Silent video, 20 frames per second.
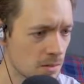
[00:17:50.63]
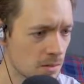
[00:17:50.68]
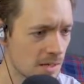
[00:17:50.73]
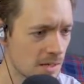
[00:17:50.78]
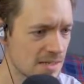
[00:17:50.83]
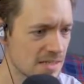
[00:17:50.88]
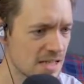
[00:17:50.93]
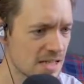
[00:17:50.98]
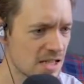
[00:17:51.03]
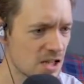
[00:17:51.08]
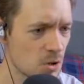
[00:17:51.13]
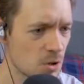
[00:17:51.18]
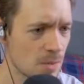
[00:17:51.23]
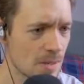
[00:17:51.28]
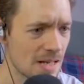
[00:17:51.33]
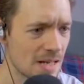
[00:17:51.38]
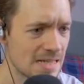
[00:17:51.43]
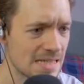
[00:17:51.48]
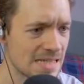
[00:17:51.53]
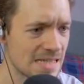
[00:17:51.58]
I see you.
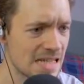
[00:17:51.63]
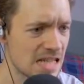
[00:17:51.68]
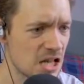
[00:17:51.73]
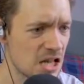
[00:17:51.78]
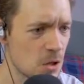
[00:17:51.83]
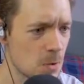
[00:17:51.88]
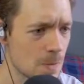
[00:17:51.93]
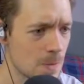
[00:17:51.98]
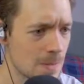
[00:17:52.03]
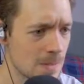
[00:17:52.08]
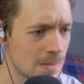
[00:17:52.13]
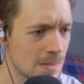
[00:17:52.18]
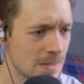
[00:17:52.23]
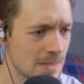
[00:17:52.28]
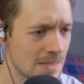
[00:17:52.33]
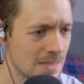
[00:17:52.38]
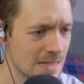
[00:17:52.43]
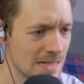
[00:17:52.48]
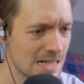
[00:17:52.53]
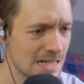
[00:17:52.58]
I see you.
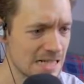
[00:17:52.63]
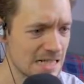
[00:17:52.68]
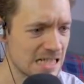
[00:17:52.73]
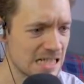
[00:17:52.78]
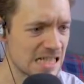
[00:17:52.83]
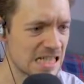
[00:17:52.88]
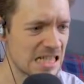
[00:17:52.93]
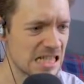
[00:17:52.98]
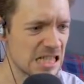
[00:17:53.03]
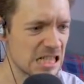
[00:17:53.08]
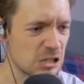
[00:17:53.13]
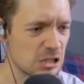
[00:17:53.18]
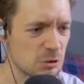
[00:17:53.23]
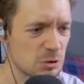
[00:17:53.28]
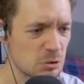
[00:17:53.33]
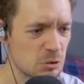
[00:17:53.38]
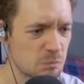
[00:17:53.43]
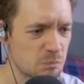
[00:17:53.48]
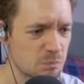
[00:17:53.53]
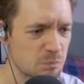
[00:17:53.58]
I see you,
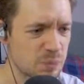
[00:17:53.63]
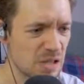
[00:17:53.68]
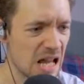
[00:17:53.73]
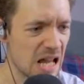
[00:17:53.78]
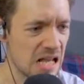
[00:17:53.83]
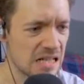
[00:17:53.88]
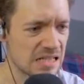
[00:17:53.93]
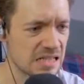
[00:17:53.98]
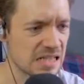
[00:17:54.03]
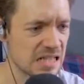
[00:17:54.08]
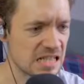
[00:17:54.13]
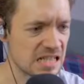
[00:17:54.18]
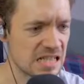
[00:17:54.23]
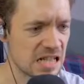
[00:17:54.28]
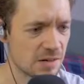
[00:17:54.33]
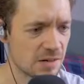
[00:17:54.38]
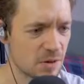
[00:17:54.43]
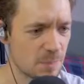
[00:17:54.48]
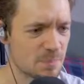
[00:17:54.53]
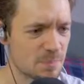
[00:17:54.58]
you blasted
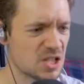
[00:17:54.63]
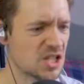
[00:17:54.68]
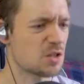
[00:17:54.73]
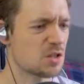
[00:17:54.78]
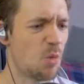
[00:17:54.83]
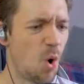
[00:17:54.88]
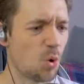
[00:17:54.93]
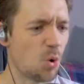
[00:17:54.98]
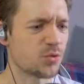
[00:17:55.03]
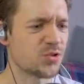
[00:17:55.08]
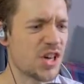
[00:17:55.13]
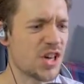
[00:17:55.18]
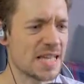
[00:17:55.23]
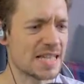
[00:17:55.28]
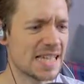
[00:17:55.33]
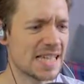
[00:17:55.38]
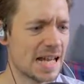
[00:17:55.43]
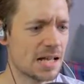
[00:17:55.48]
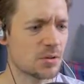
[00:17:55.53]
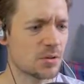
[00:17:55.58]
son of a small thing.
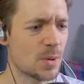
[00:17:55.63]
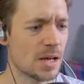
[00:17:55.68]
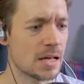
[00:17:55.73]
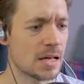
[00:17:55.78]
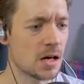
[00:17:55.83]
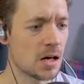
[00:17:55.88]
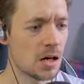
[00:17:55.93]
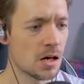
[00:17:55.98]
Get out of the way.